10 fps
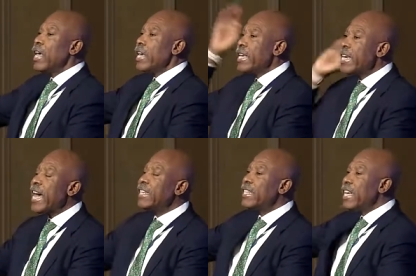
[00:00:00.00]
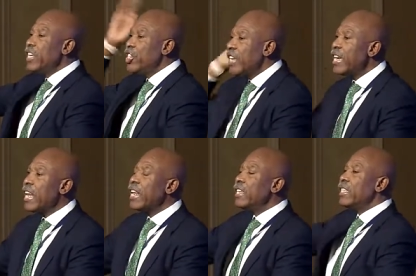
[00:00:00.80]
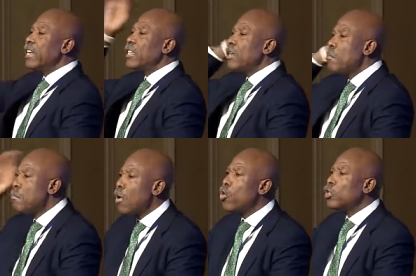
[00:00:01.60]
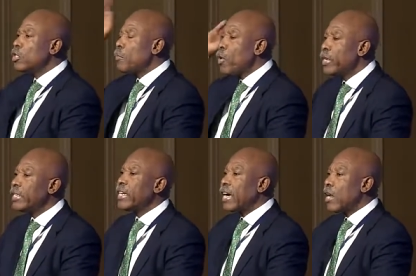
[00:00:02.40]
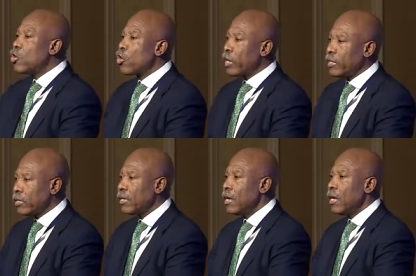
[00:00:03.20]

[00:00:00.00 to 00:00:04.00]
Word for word: yet they generated the most political noise